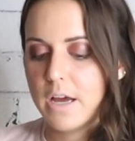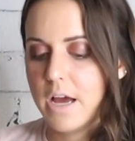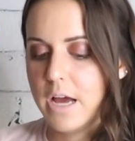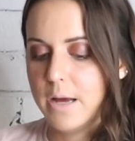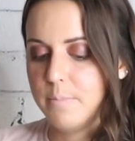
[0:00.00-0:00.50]

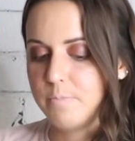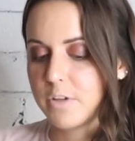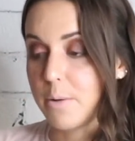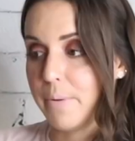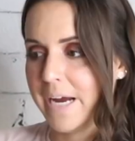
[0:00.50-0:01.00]

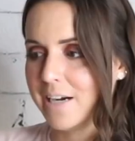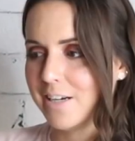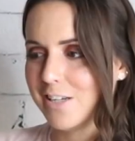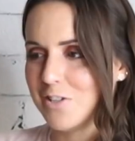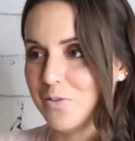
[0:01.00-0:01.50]

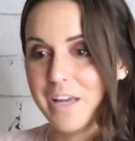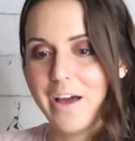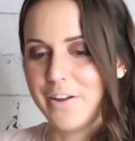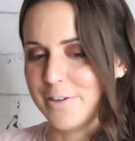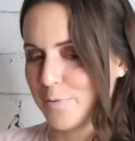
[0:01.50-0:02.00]
compared to the
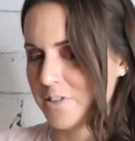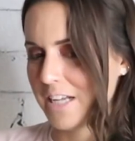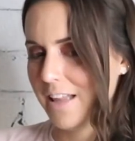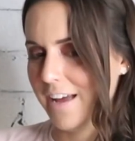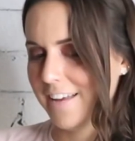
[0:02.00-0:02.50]
others, which
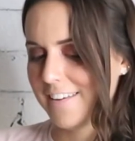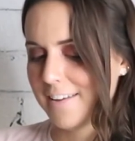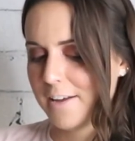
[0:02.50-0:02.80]
I like.